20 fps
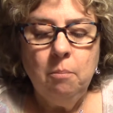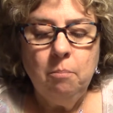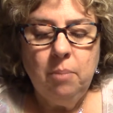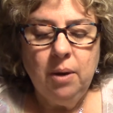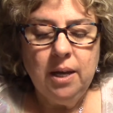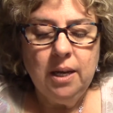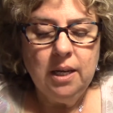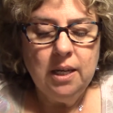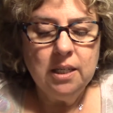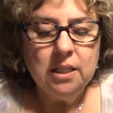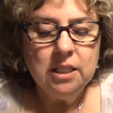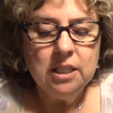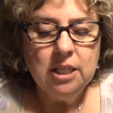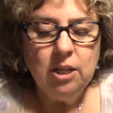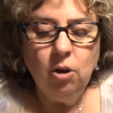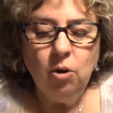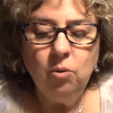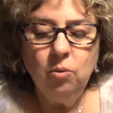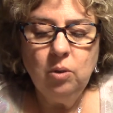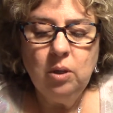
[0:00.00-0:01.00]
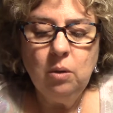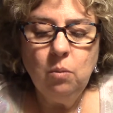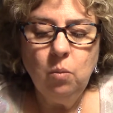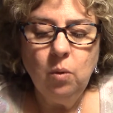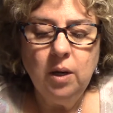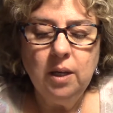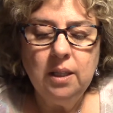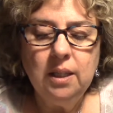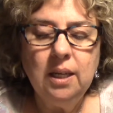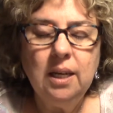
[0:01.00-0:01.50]
But it's the only
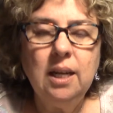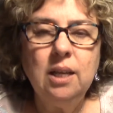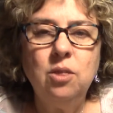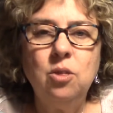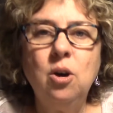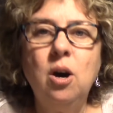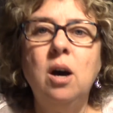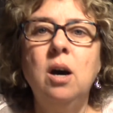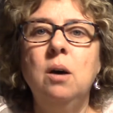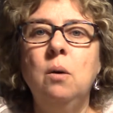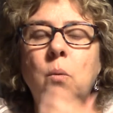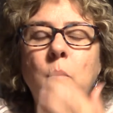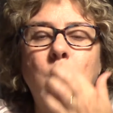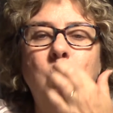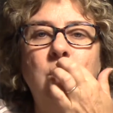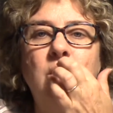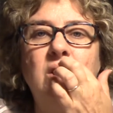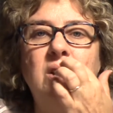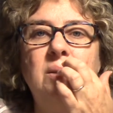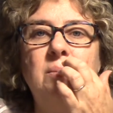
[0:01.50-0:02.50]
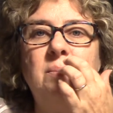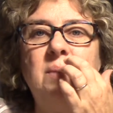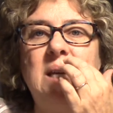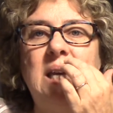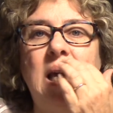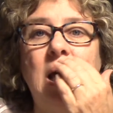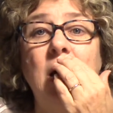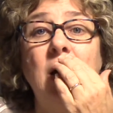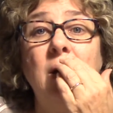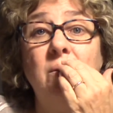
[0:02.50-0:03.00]
one that I thought would be
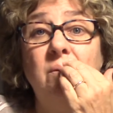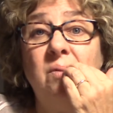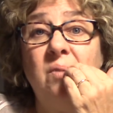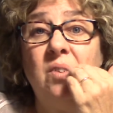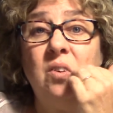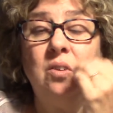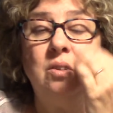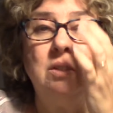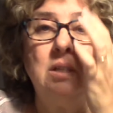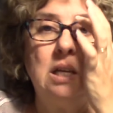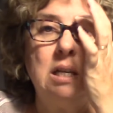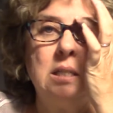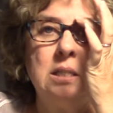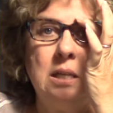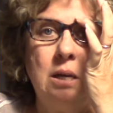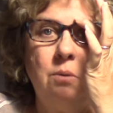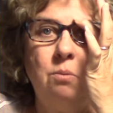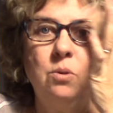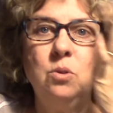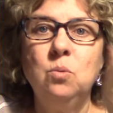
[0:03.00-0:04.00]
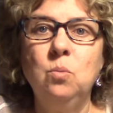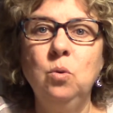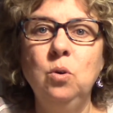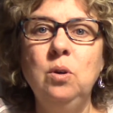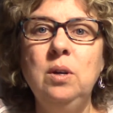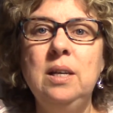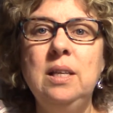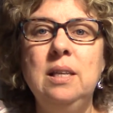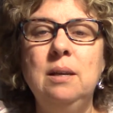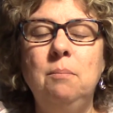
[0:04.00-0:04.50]
helpful, because I was
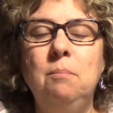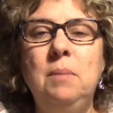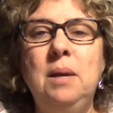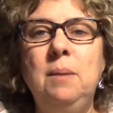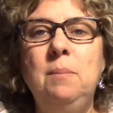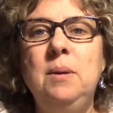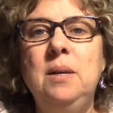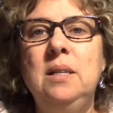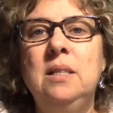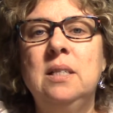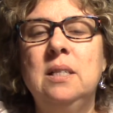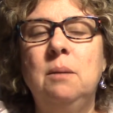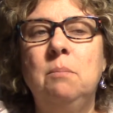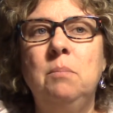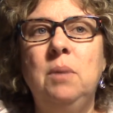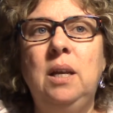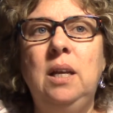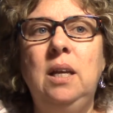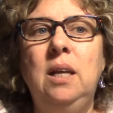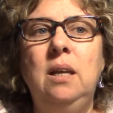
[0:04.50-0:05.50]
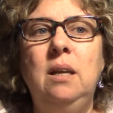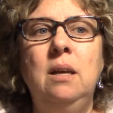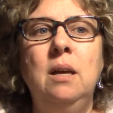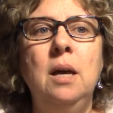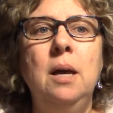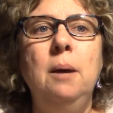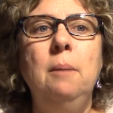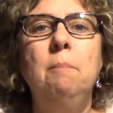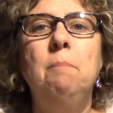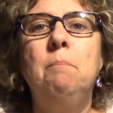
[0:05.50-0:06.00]
worried that maybe somebody
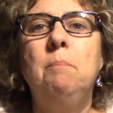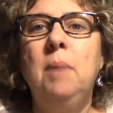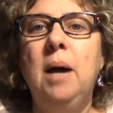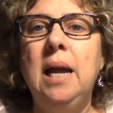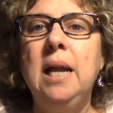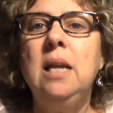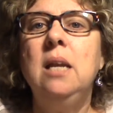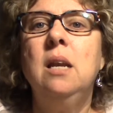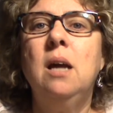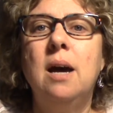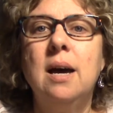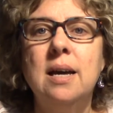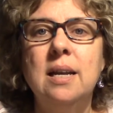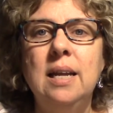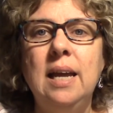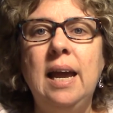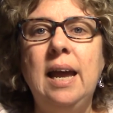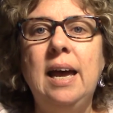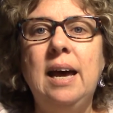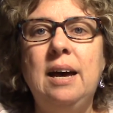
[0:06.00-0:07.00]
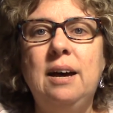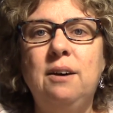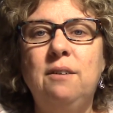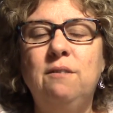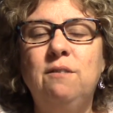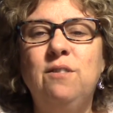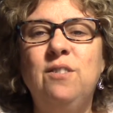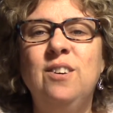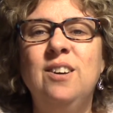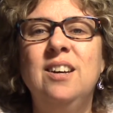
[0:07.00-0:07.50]
might not
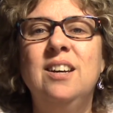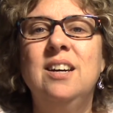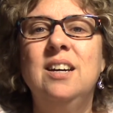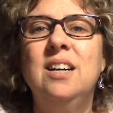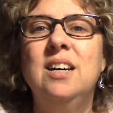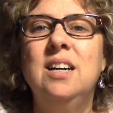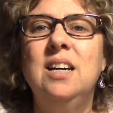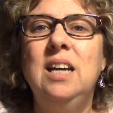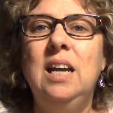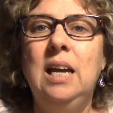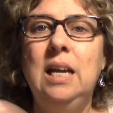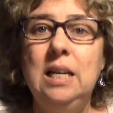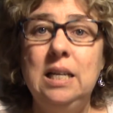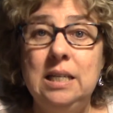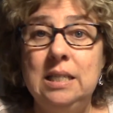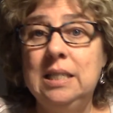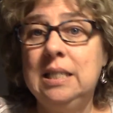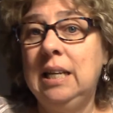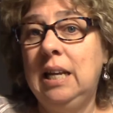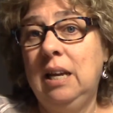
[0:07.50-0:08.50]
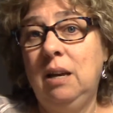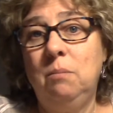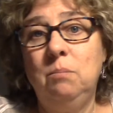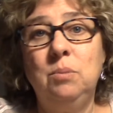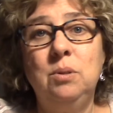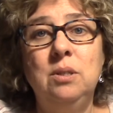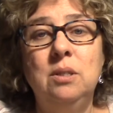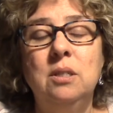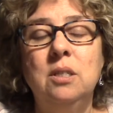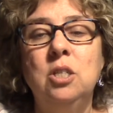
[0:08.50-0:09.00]
have any
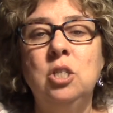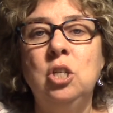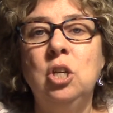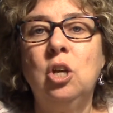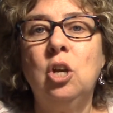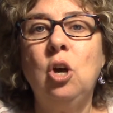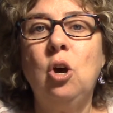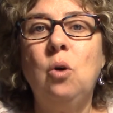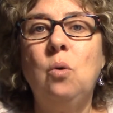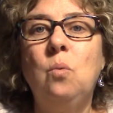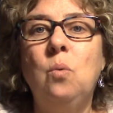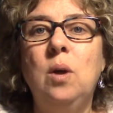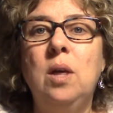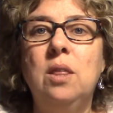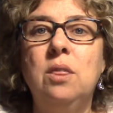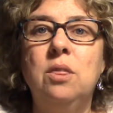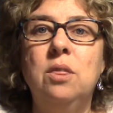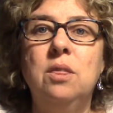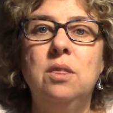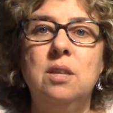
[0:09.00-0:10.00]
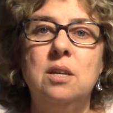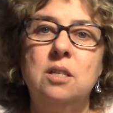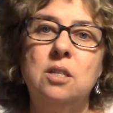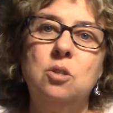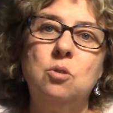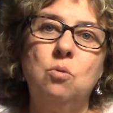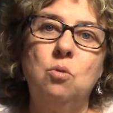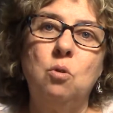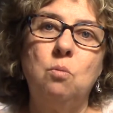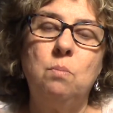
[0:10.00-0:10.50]
stamps to go with this
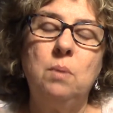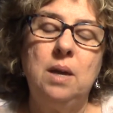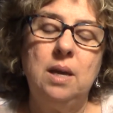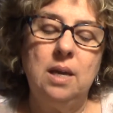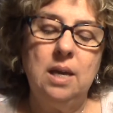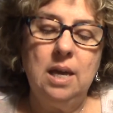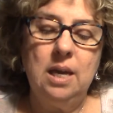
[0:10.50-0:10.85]
grouping.